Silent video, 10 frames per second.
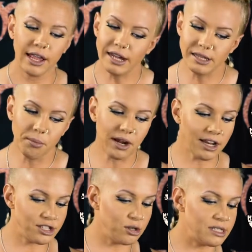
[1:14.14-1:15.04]
get
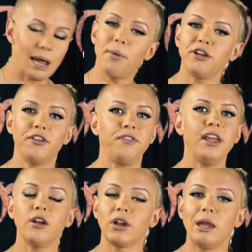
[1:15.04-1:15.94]
somebody to step on your
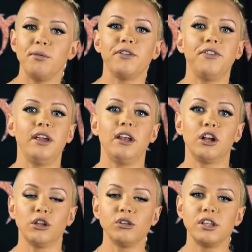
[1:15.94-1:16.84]
feet or keep your
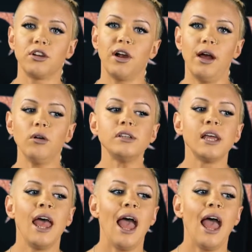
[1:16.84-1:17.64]
feet glued to the ground